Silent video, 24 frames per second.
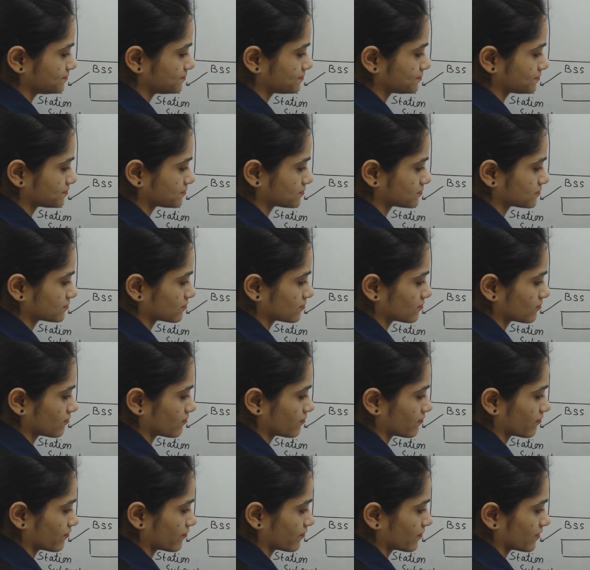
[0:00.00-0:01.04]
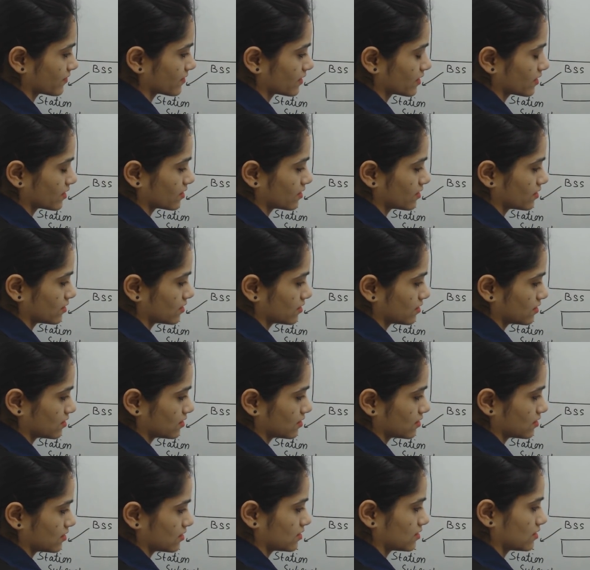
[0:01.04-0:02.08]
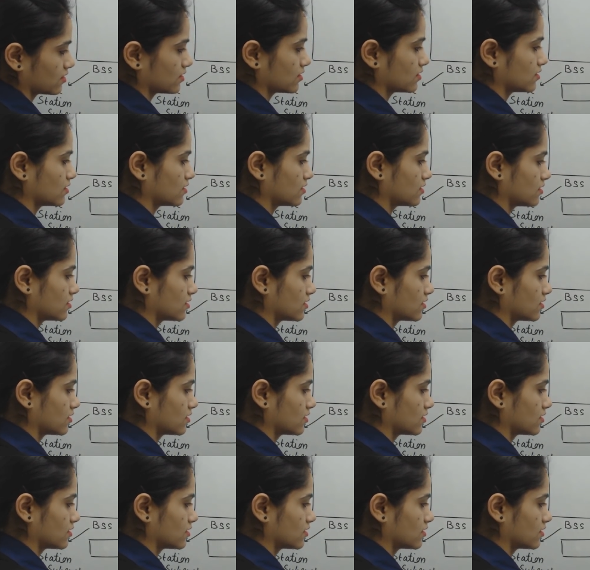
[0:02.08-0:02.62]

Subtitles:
Nothing is said.